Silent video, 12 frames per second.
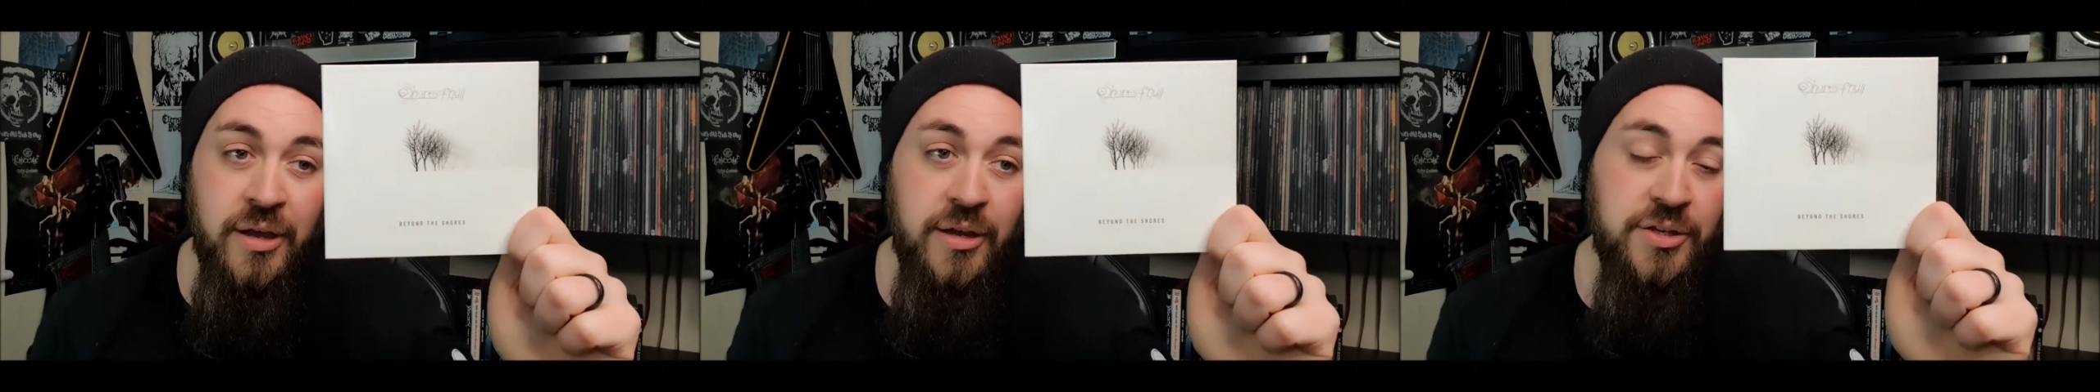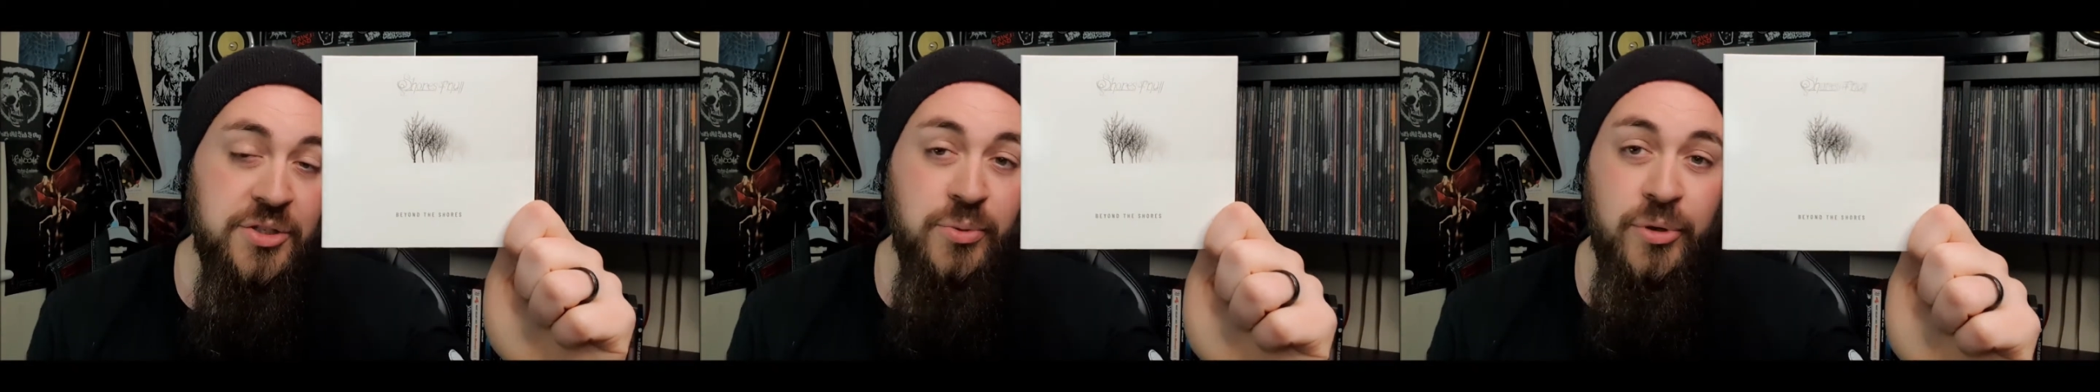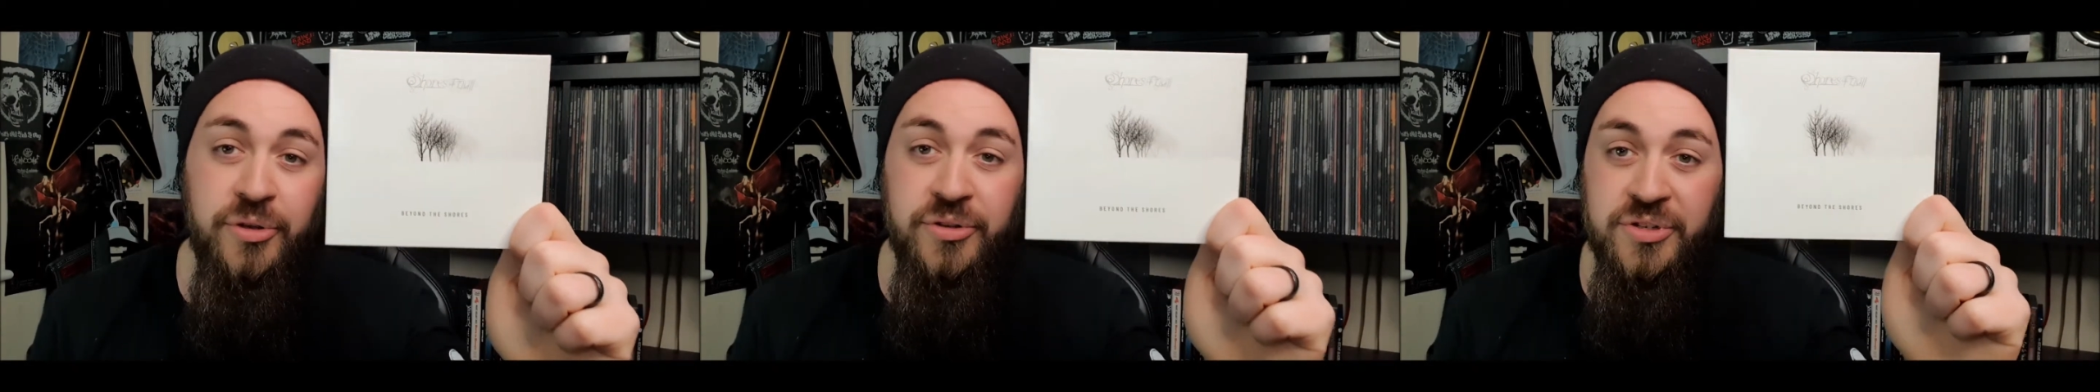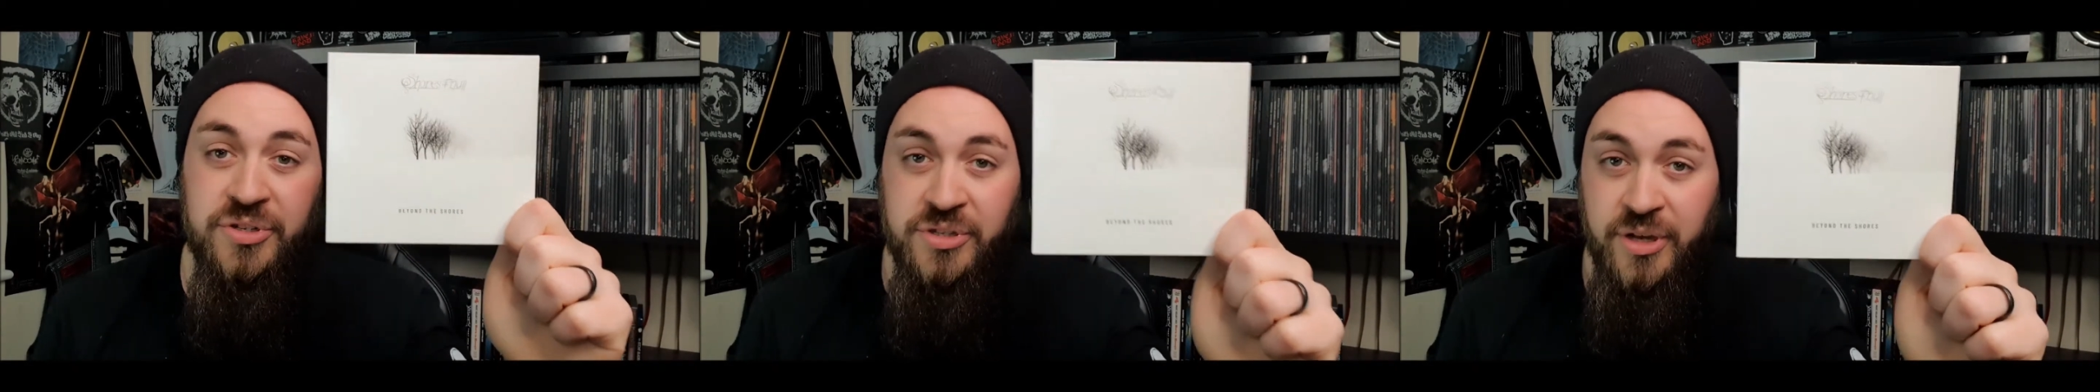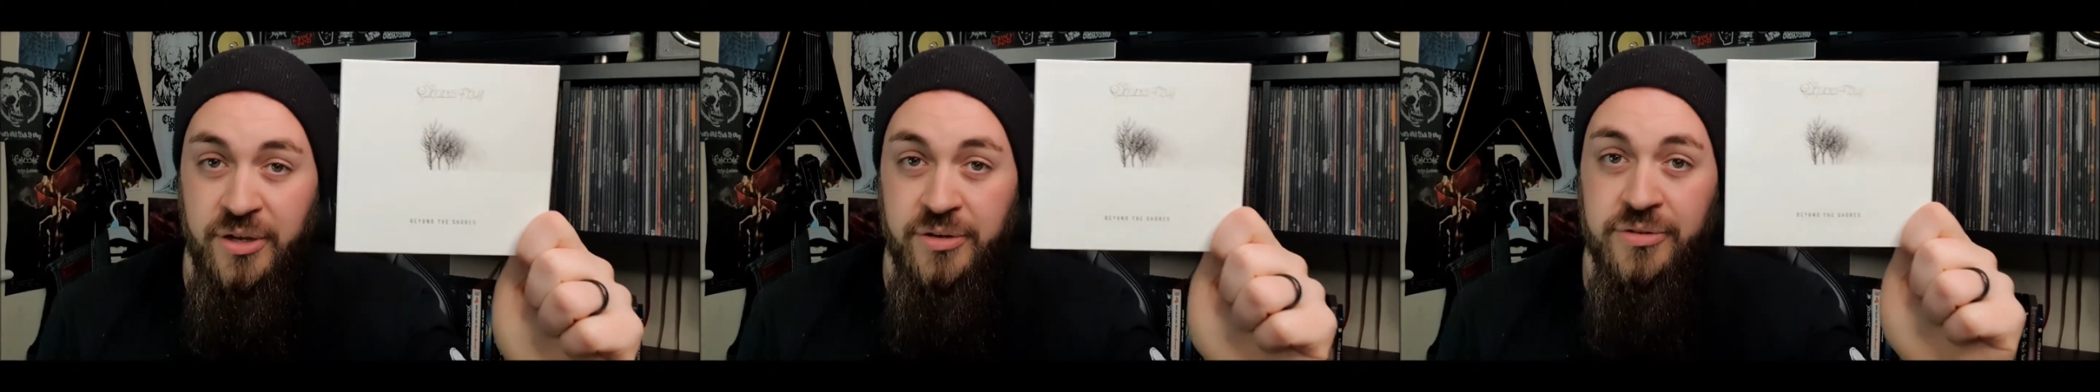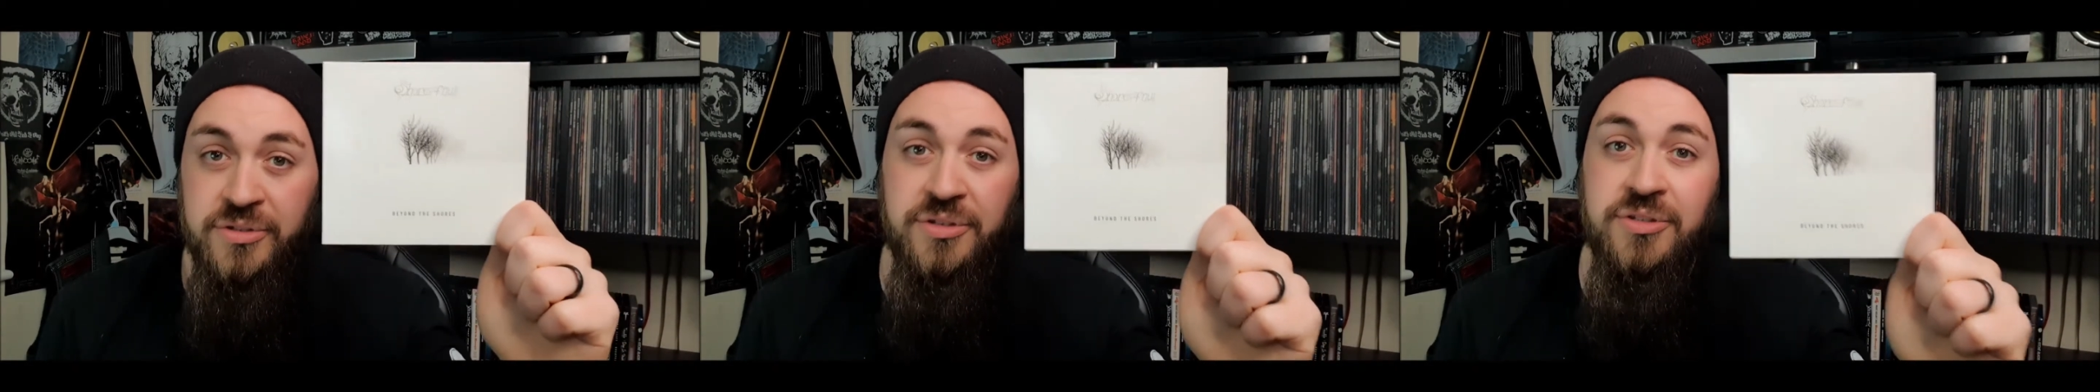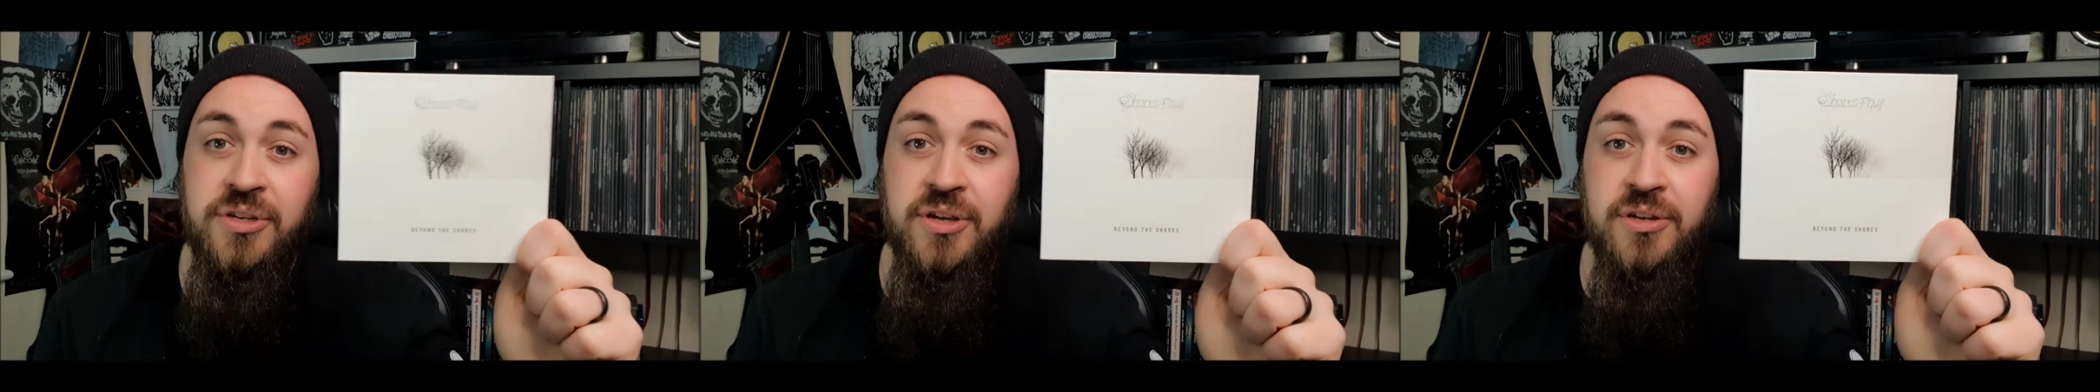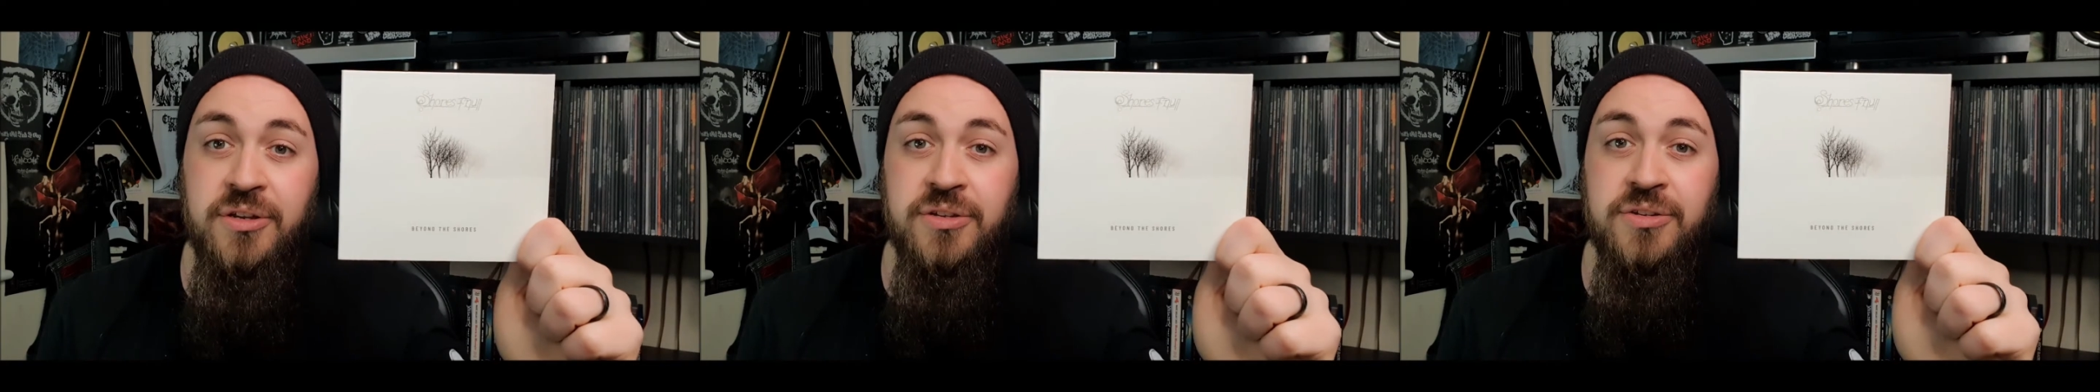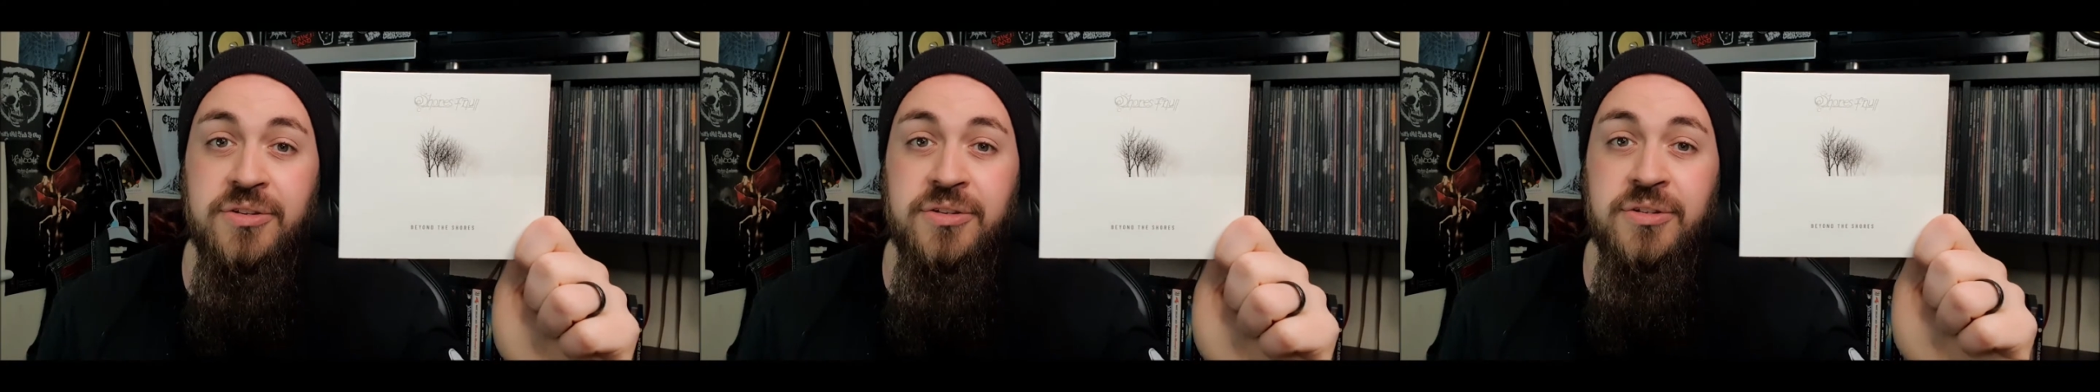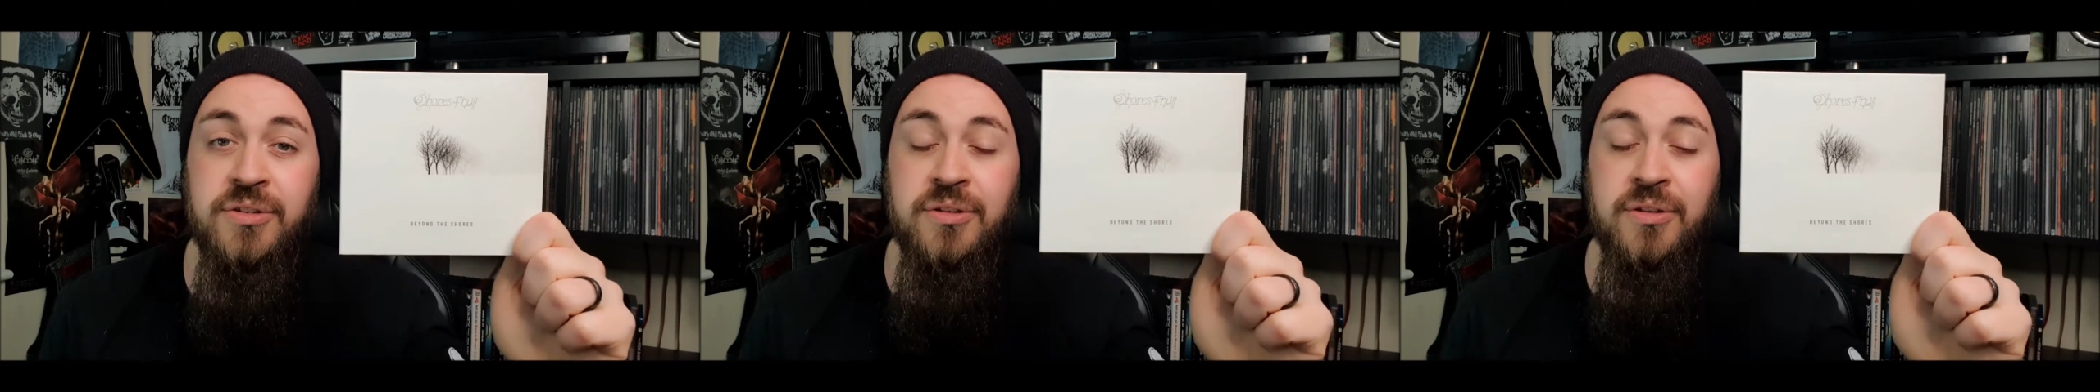Swallow the Sun, Saturnus,